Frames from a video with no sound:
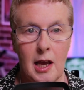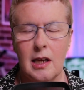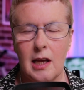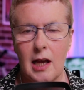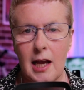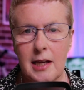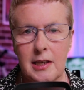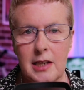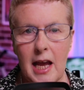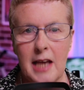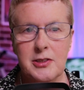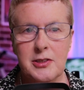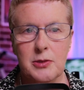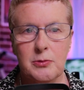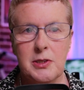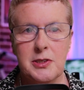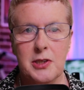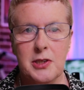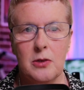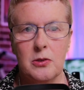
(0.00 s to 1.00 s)
And as a
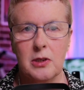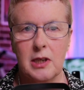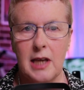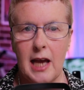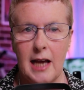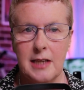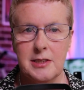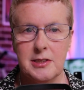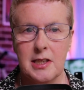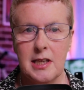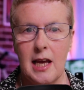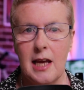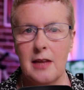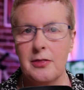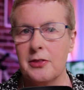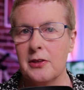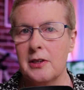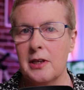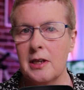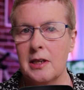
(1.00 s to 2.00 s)
result, Caylee
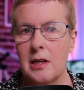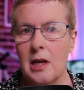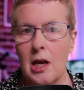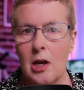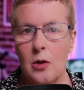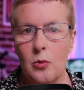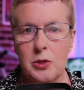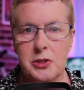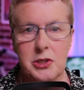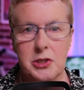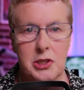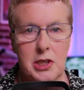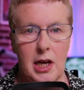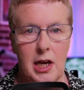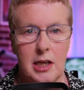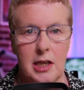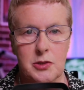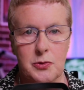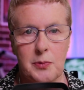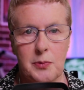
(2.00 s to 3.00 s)
Anthony was
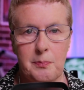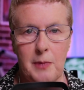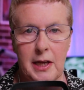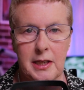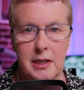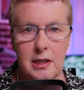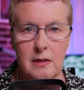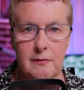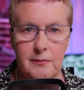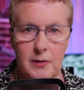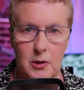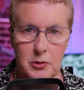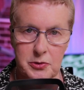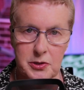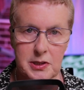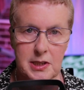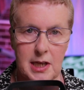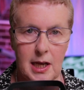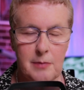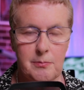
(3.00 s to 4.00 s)
charged with making false
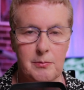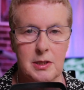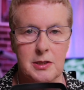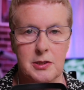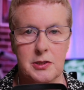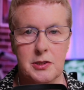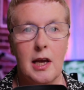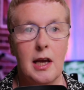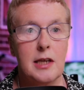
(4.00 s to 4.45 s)
statements,